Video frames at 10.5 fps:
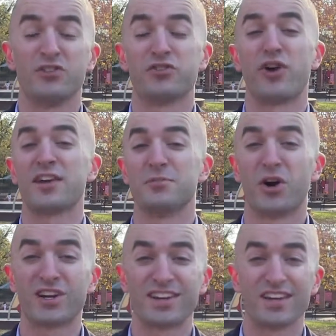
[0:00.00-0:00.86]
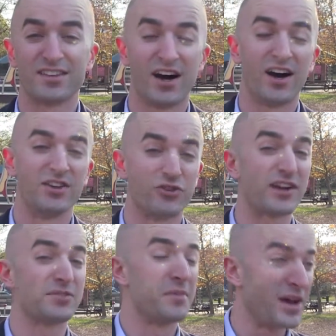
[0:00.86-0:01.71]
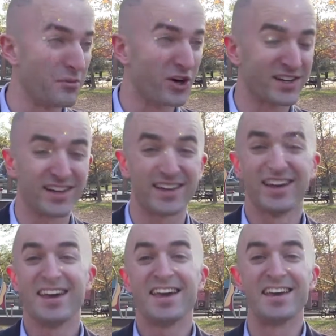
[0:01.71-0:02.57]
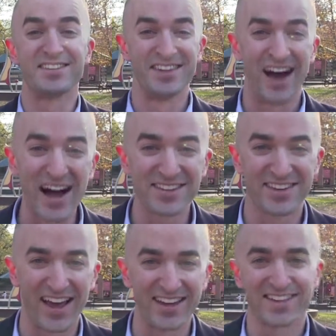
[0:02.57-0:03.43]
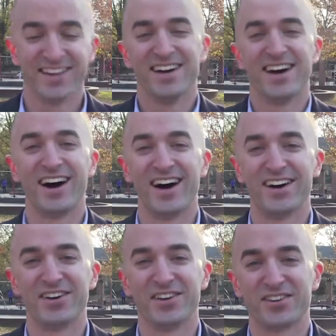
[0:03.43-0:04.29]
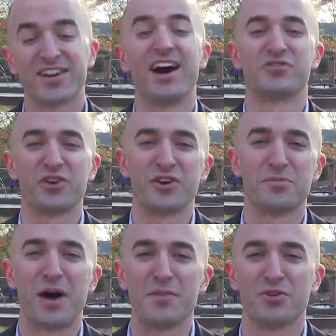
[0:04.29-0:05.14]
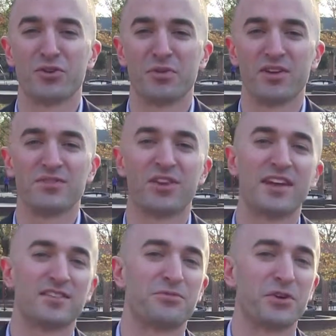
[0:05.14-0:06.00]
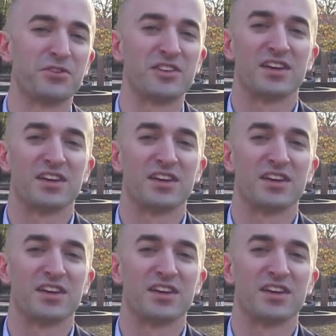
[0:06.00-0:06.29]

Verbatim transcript: Direct marketing, uh, direct mail marketing is not dead, uh, contrary to popular belief. So that's the first